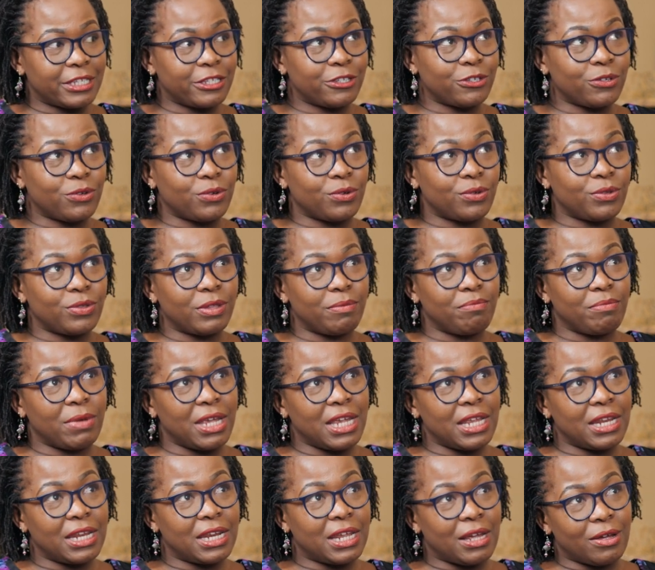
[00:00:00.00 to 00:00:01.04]
So the
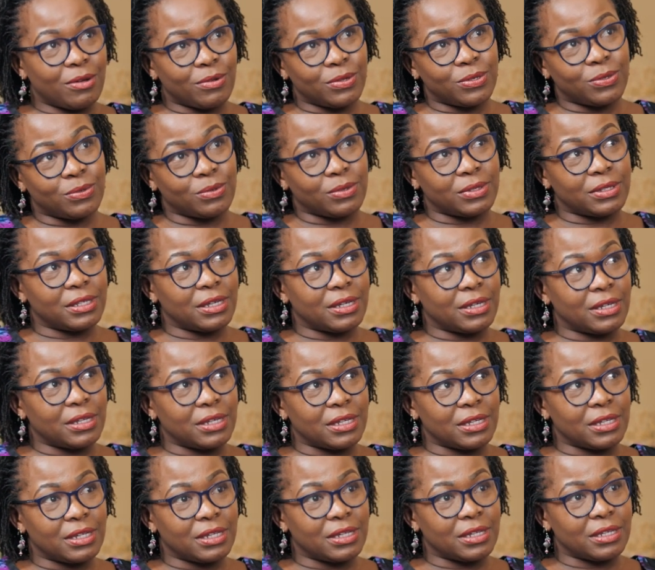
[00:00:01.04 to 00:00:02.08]
main house was
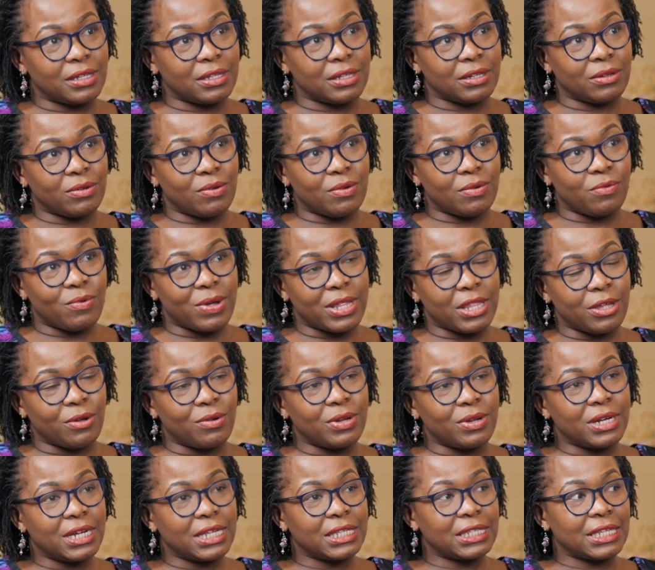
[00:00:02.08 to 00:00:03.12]
were the
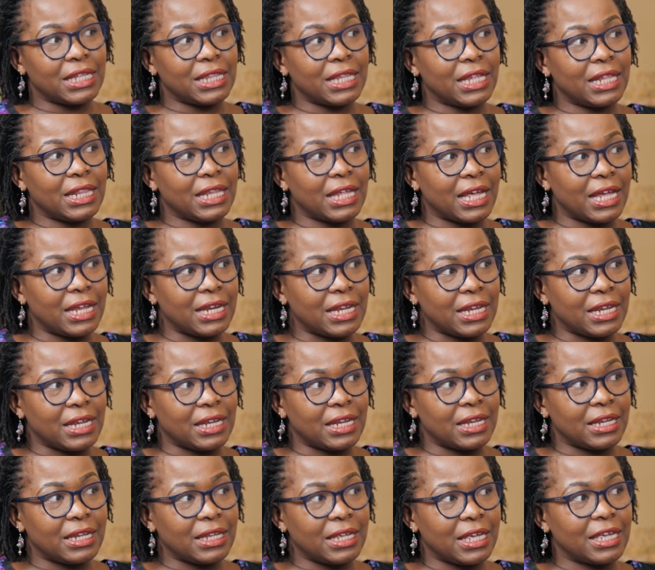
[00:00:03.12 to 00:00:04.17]
owners, and then they had
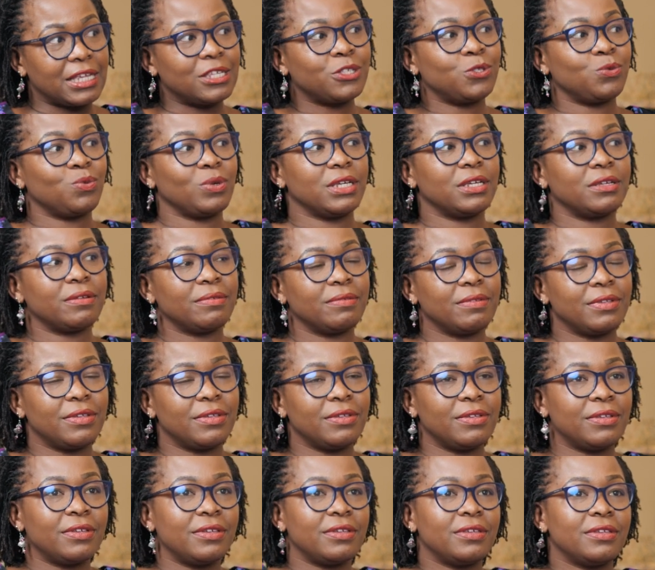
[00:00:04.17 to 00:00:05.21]
a guest wing.
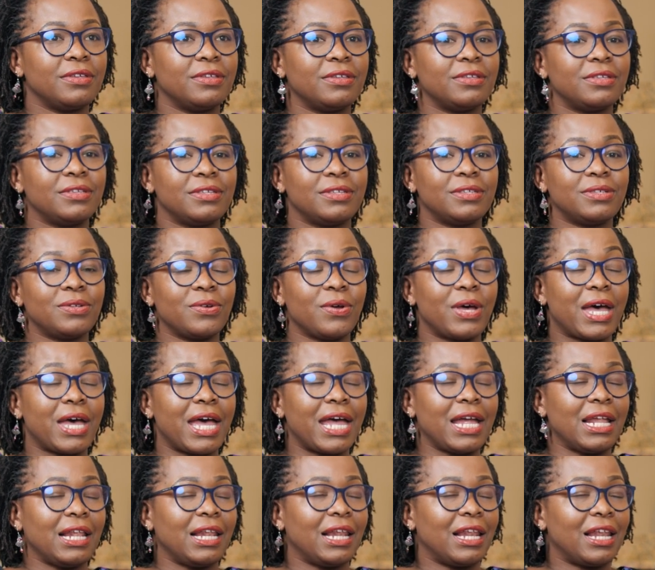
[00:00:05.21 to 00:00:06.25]
So
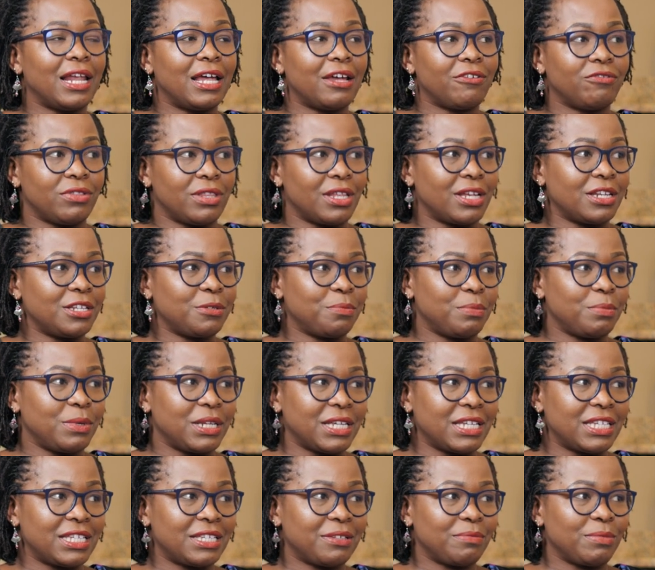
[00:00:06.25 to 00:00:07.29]
I loved that
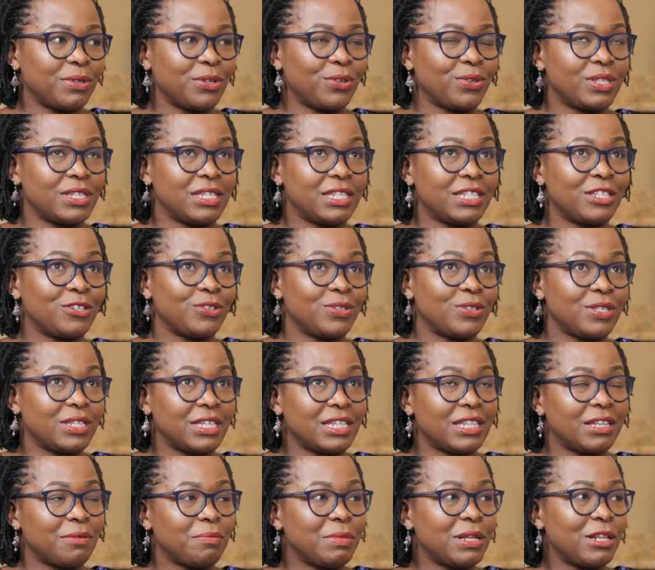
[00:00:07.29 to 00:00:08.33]
place because it was in
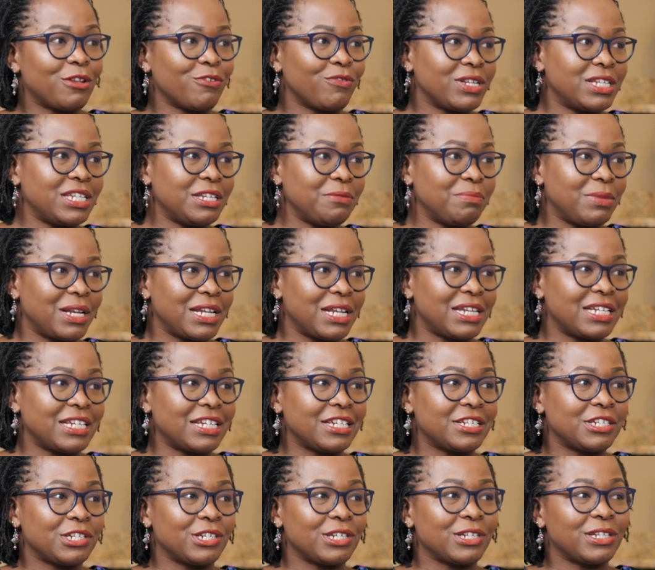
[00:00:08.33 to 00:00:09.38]
the middle of a tea
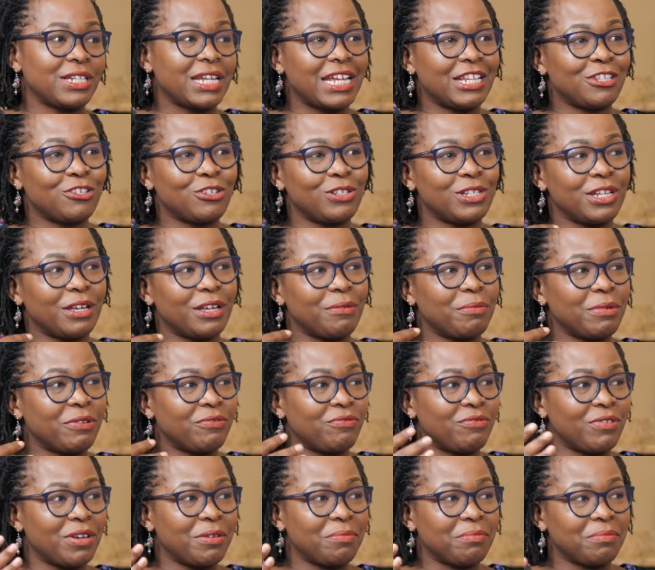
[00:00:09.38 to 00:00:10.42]
plantation. I told you I'm a
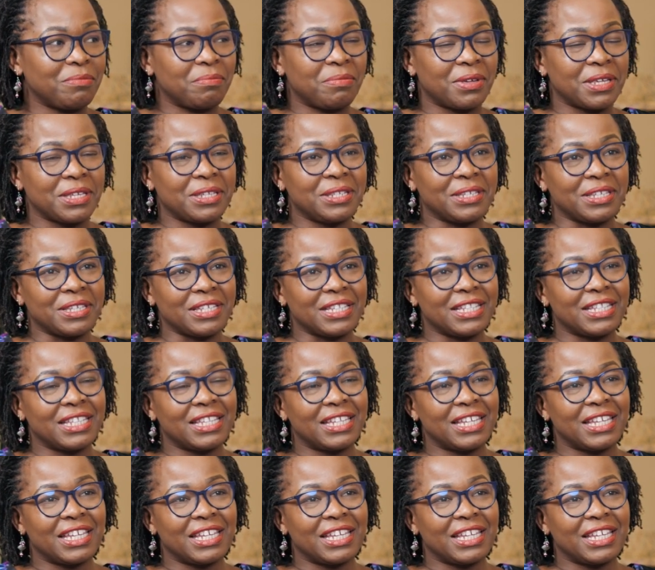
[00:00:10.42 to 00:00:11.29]
farm person.